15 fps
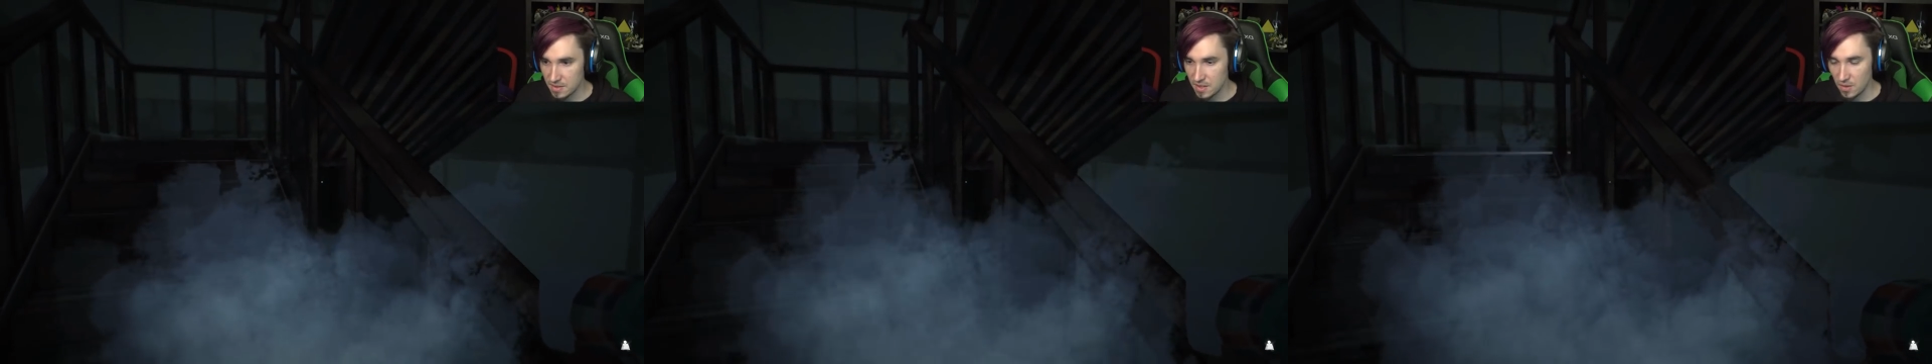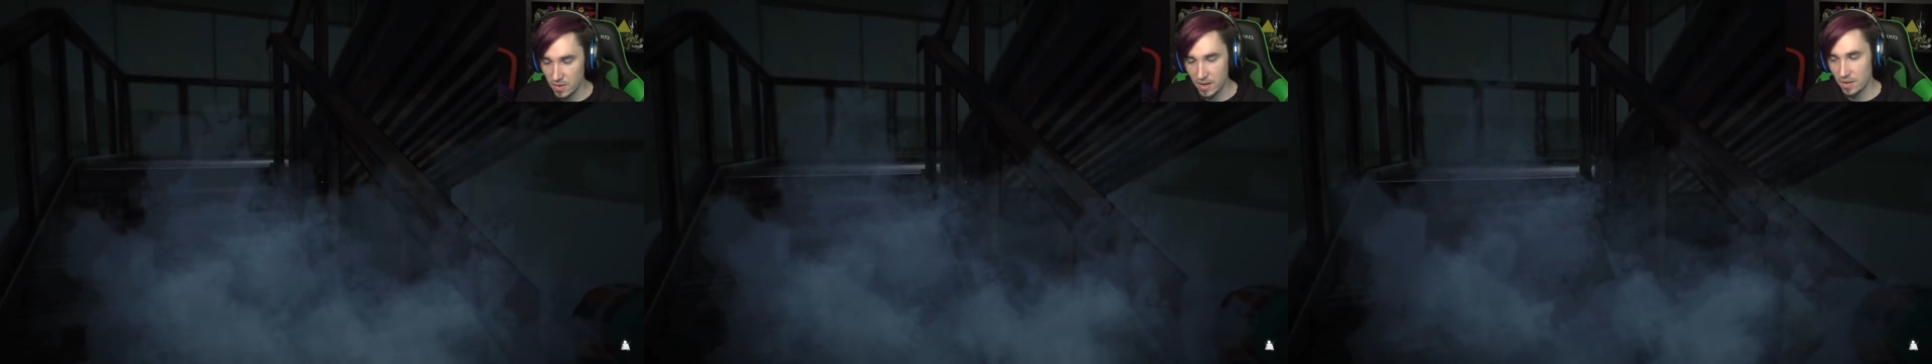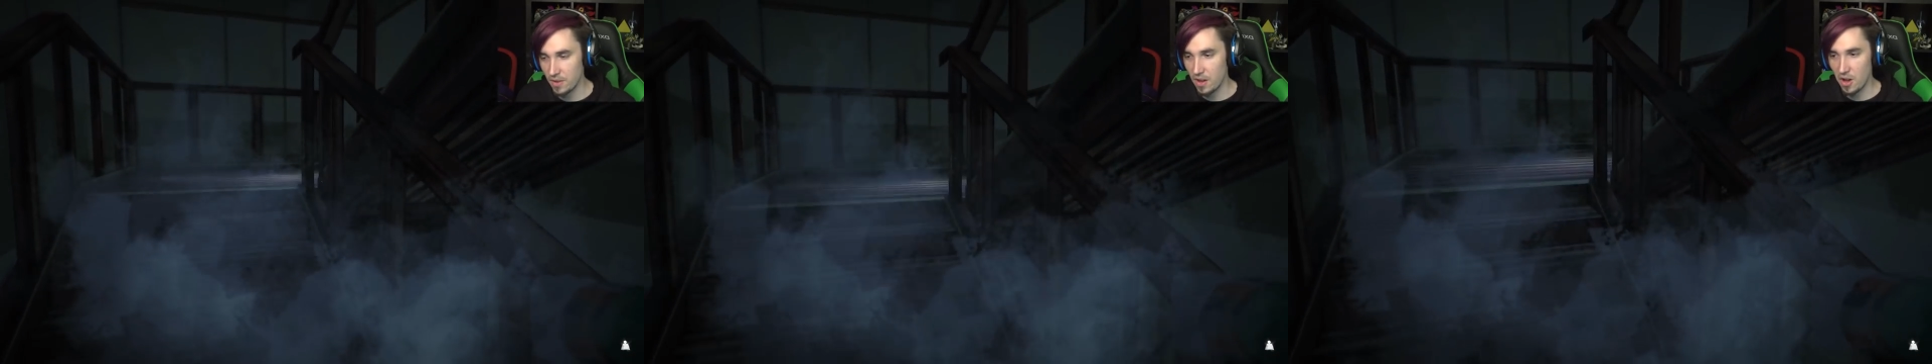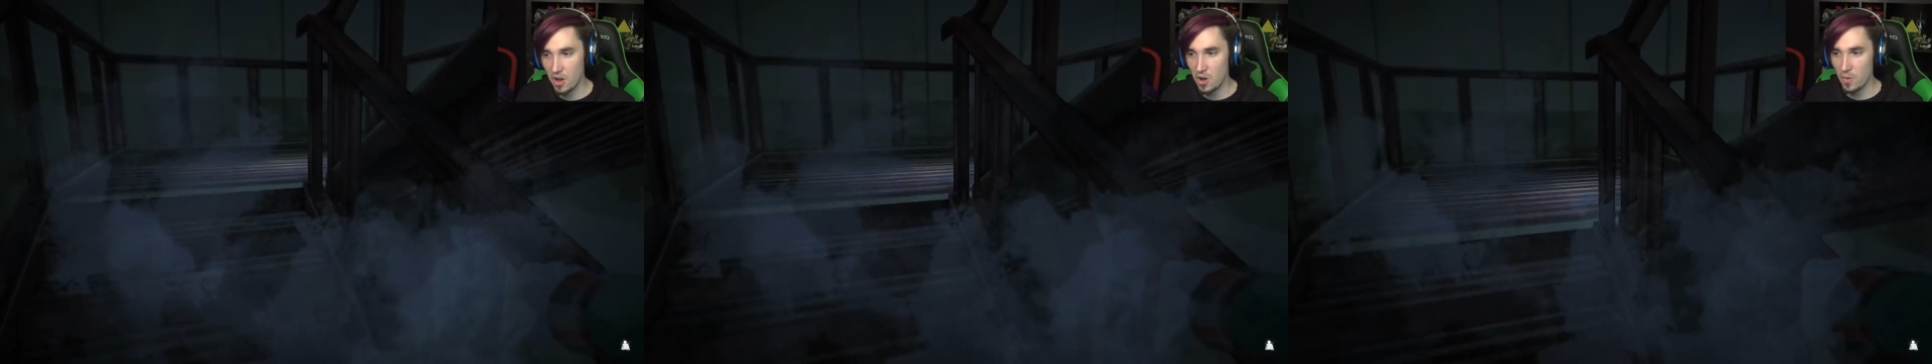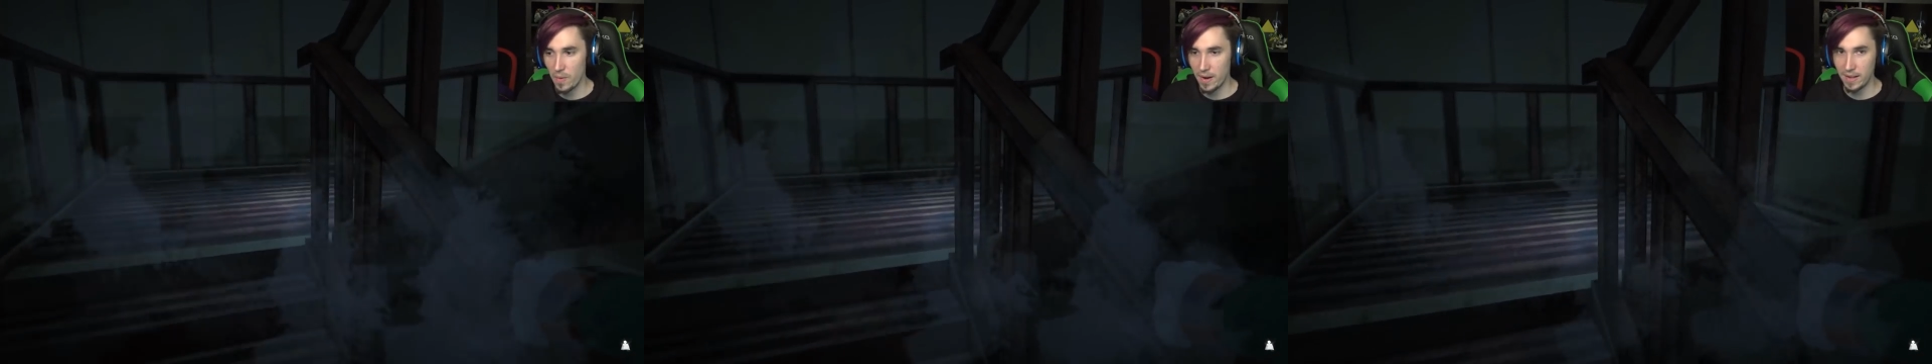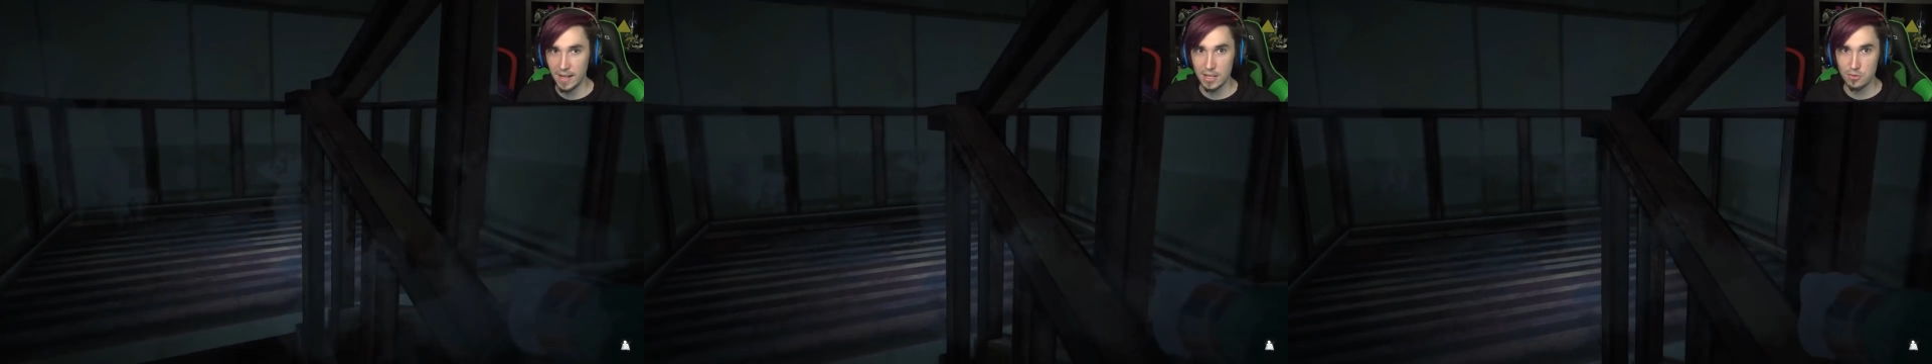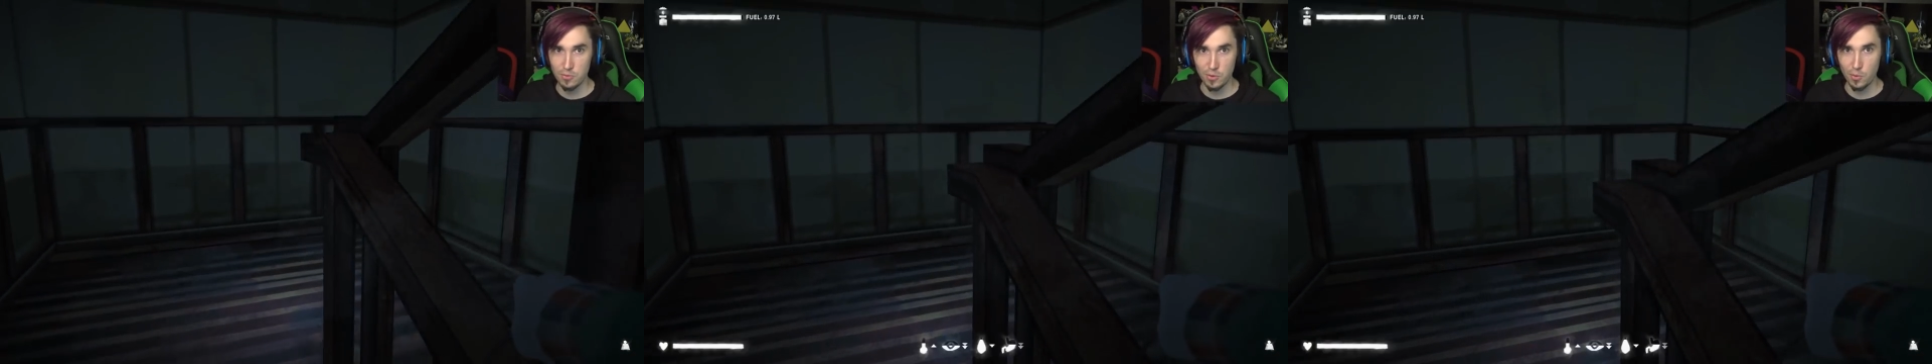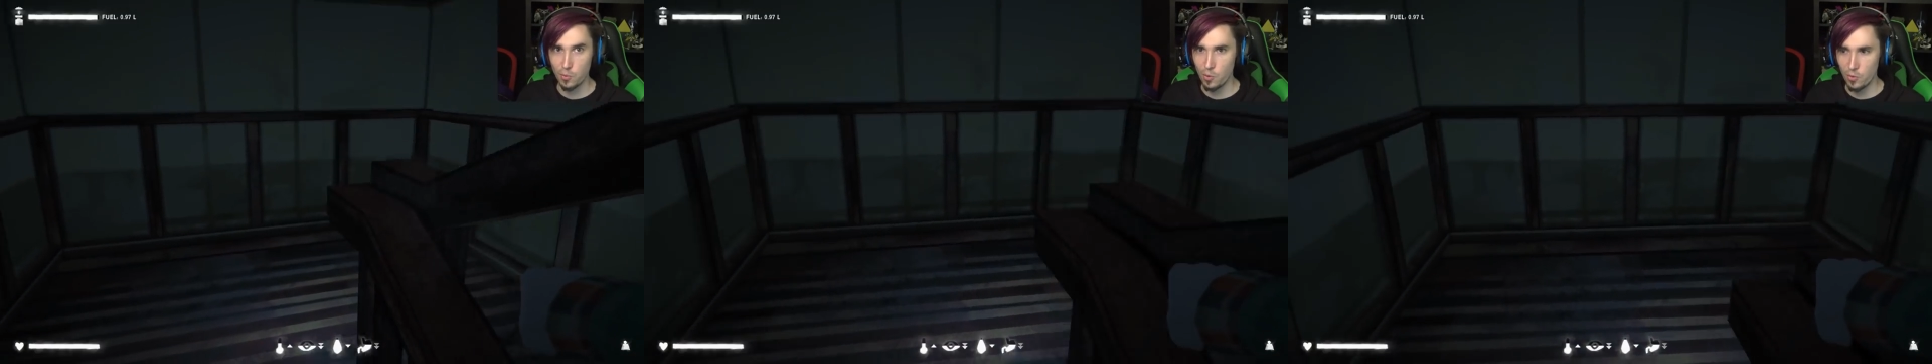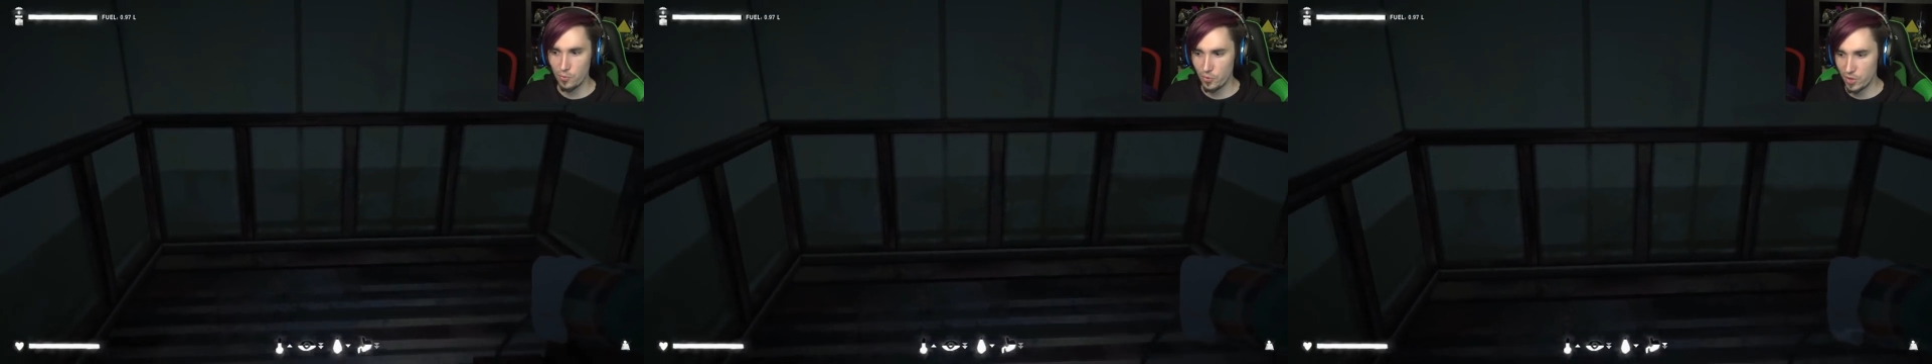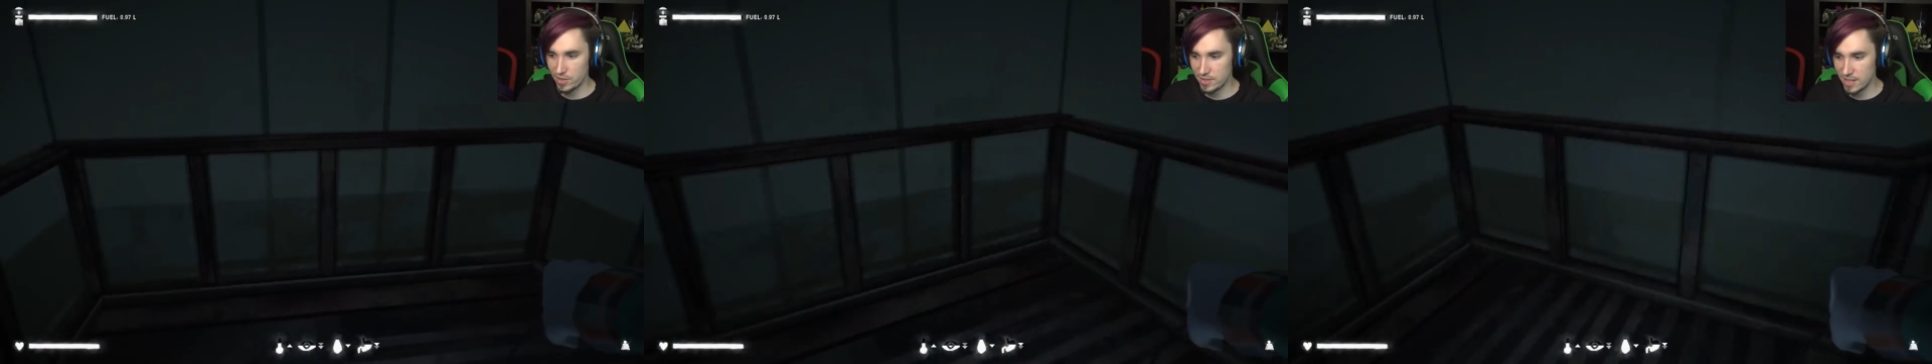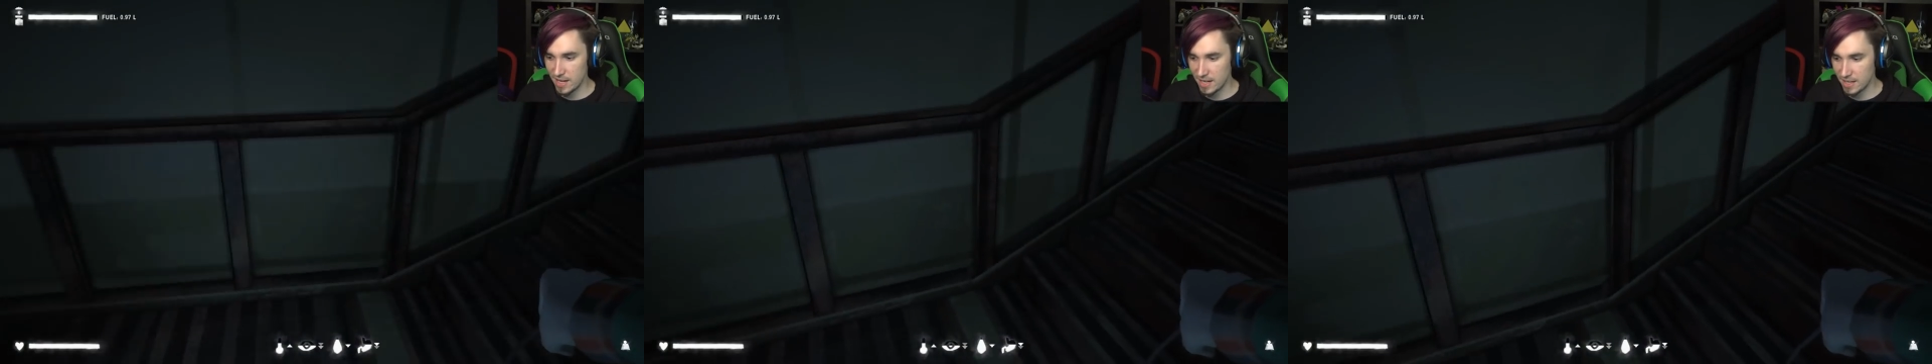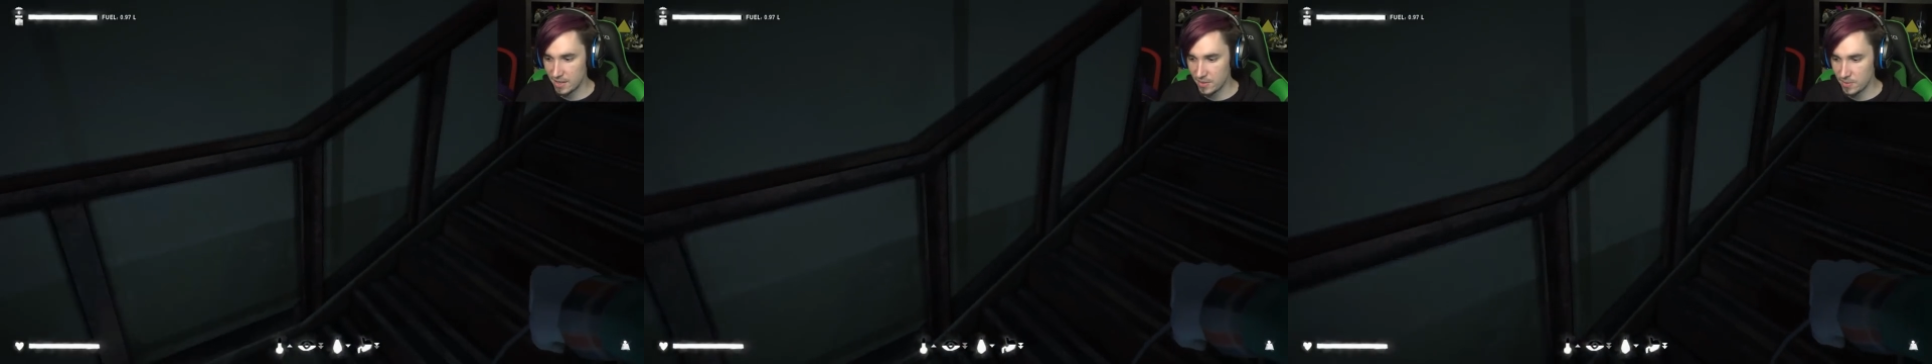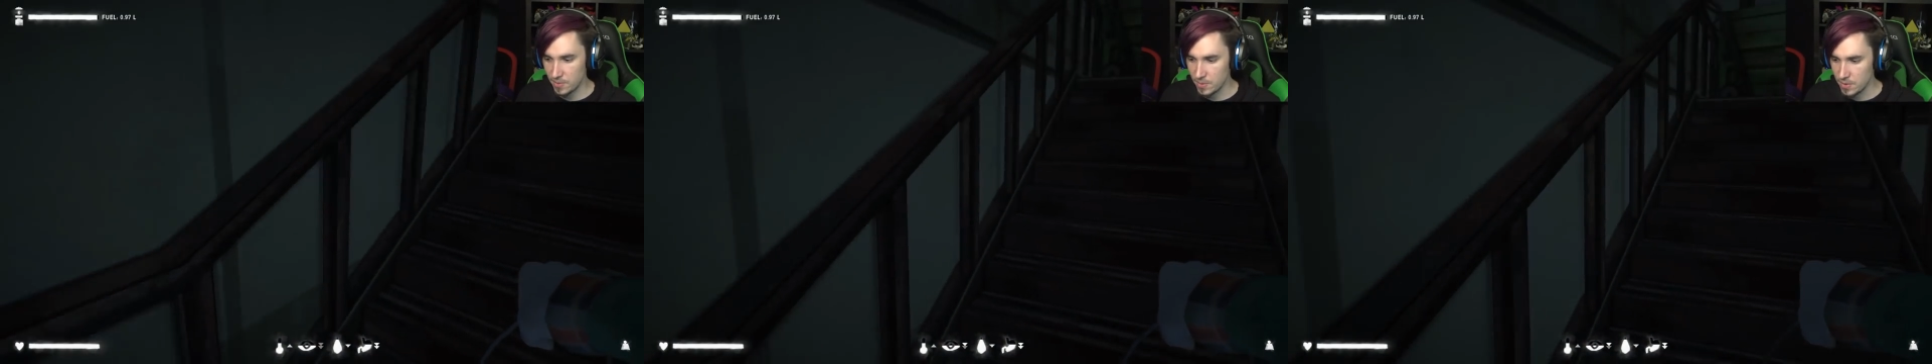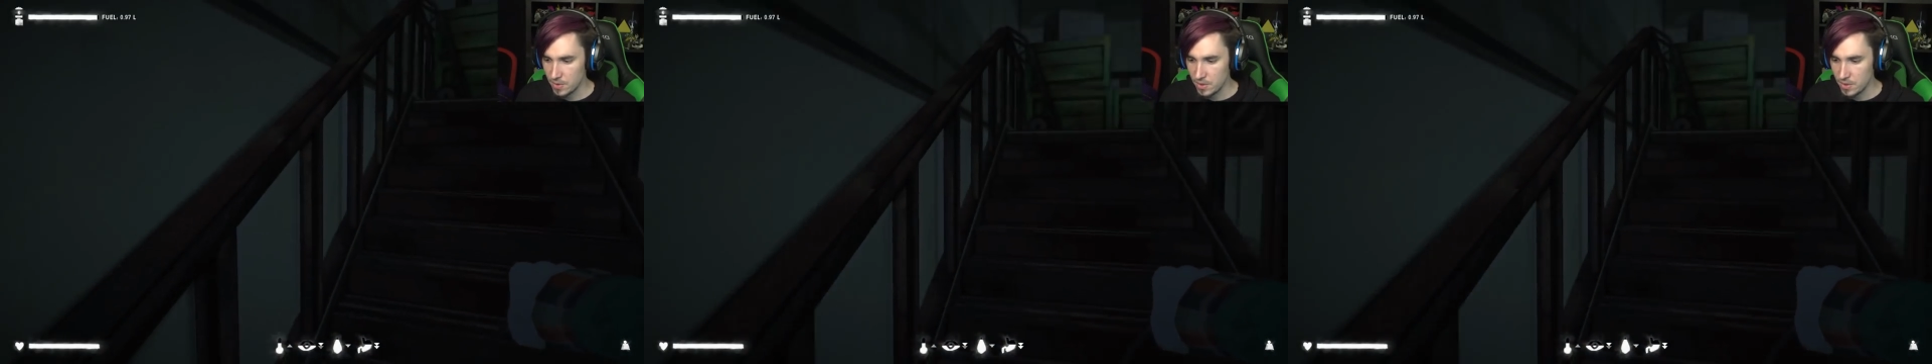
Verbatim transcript: go down the hallway, and that's where the wolf would attack you.